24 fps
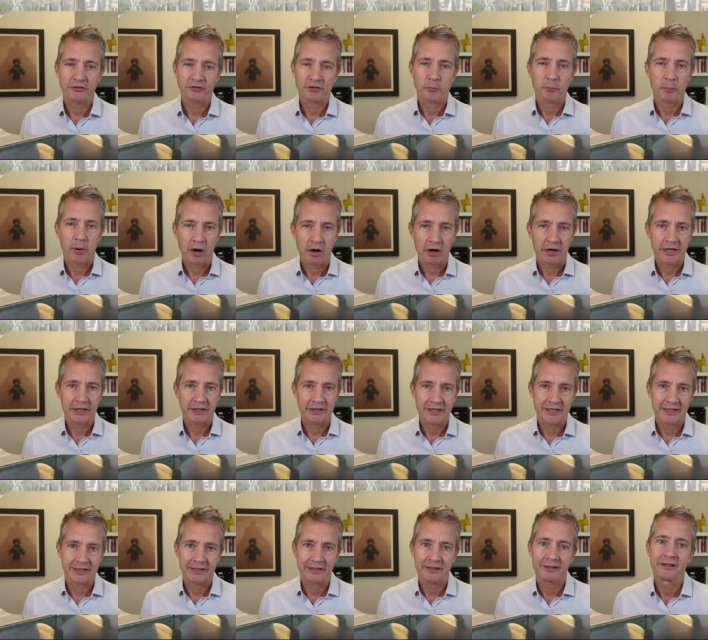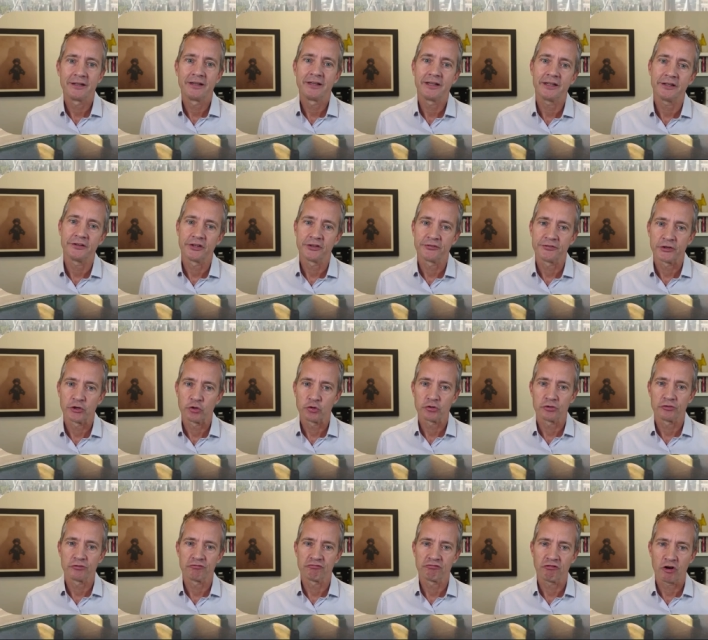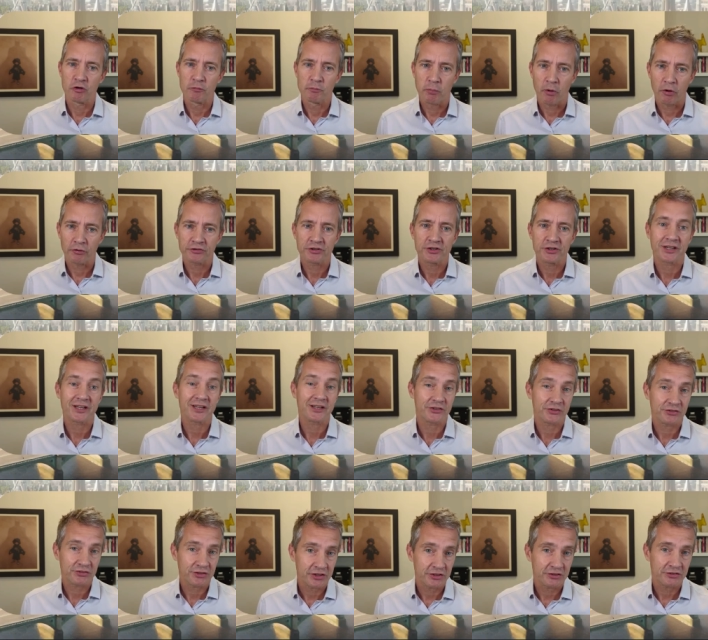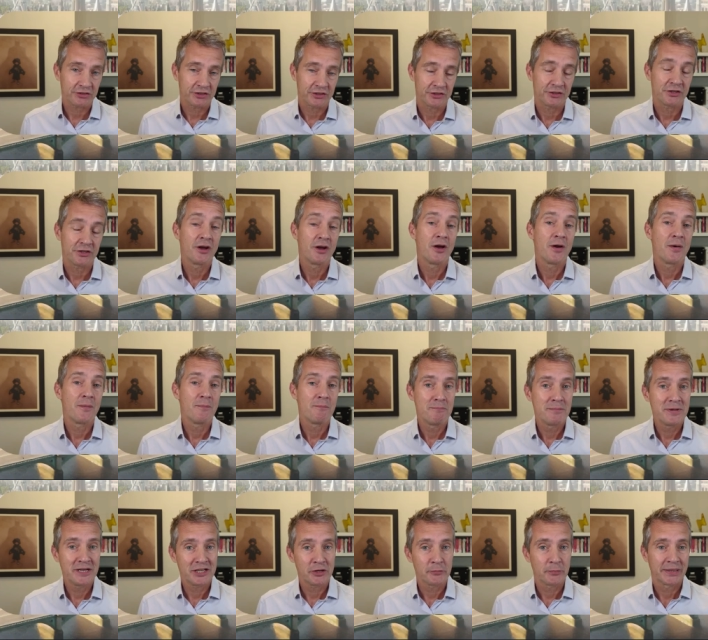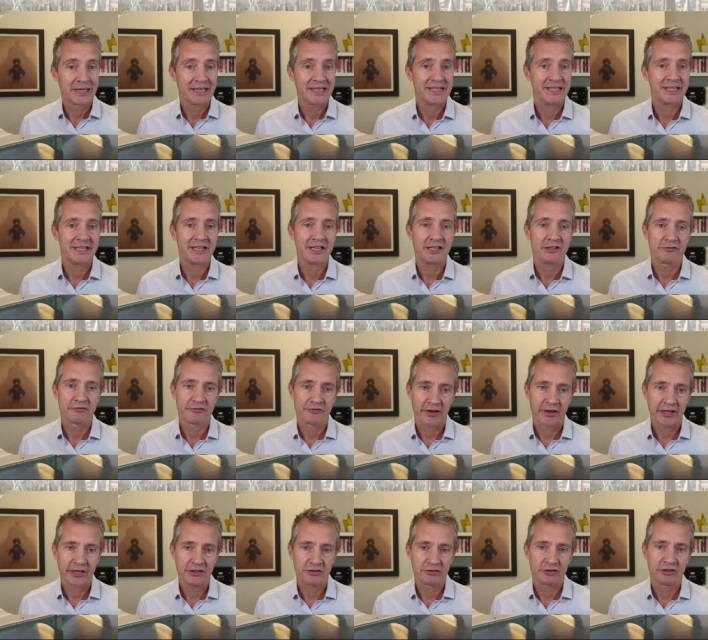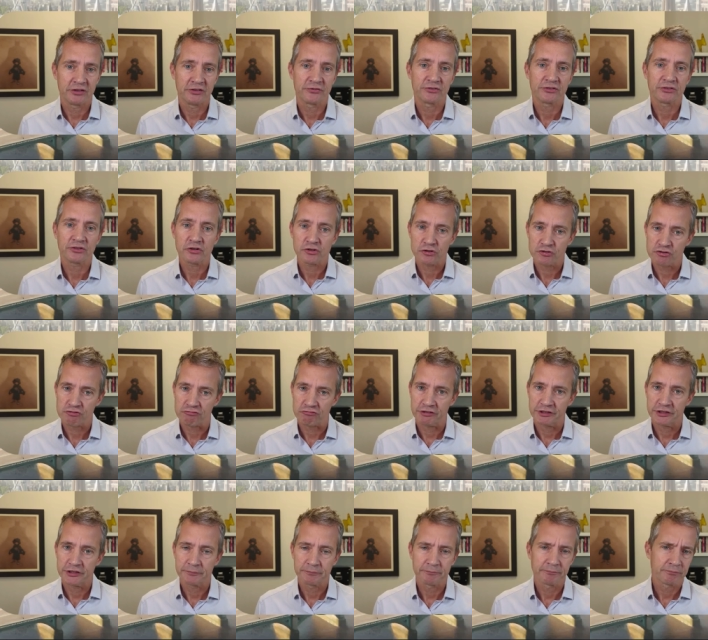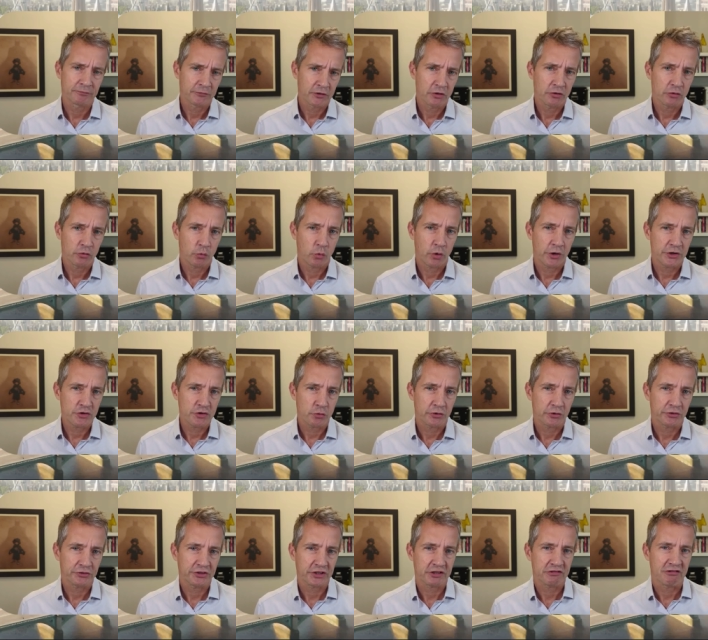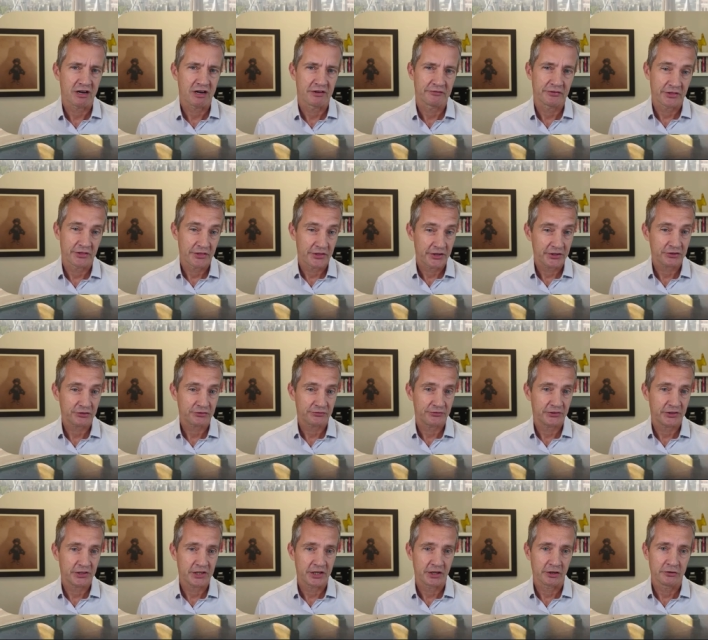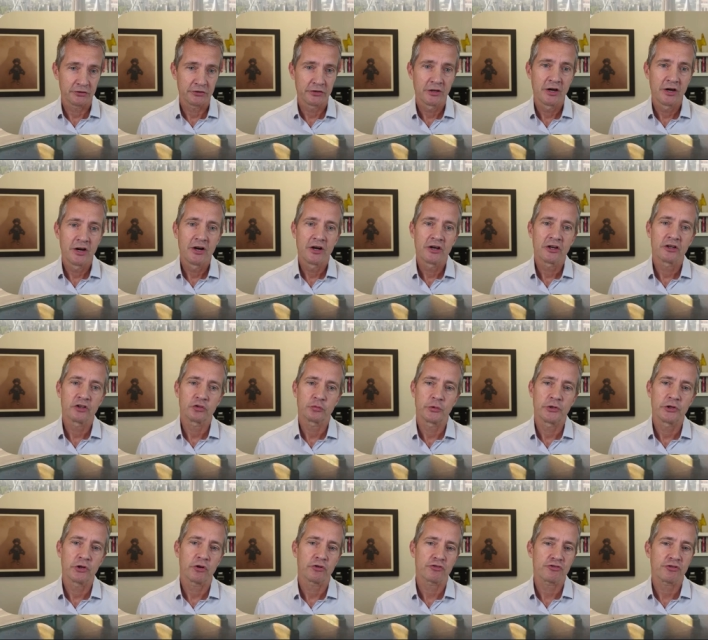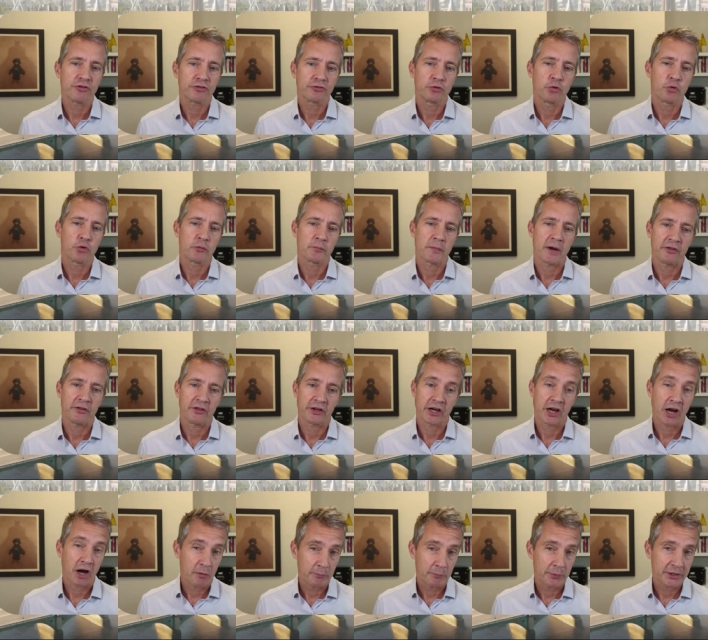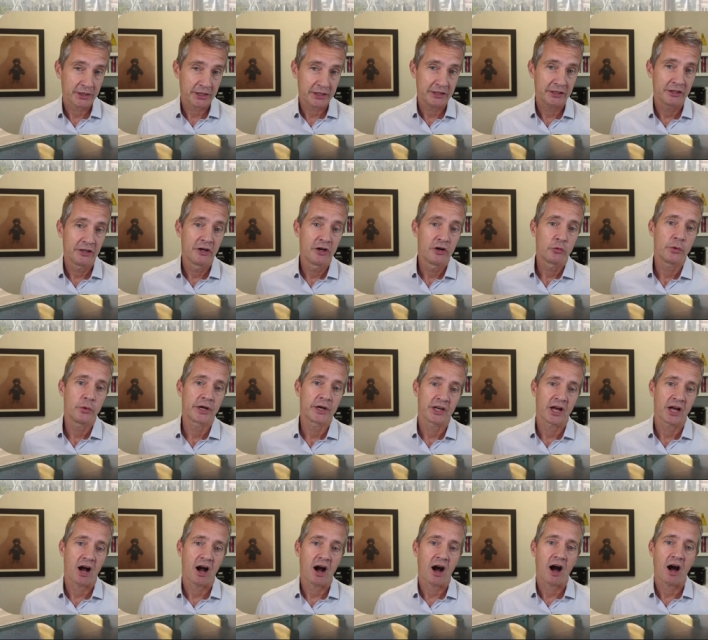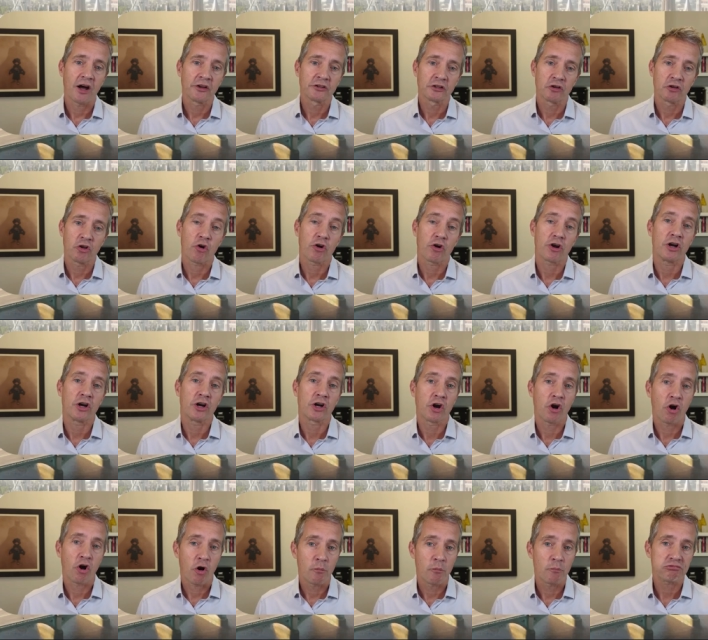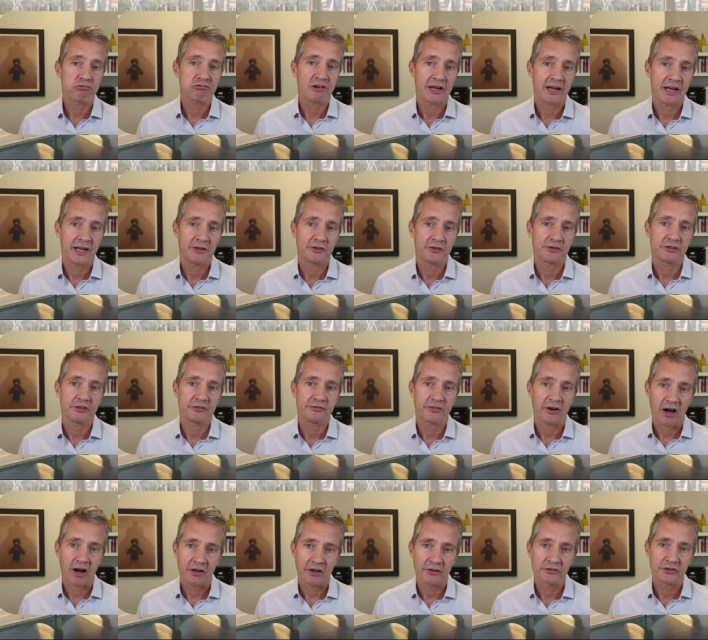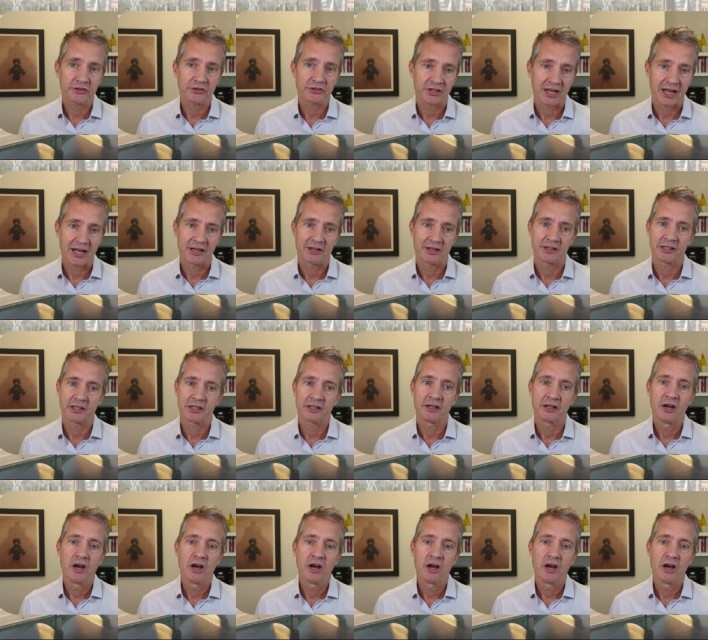a pioneer in the field of robotic assisted, minimally invasive surgery. Why do you want to stick around for this video? Because we're not just talking about the company, we're going to unlock a comprehensive understanding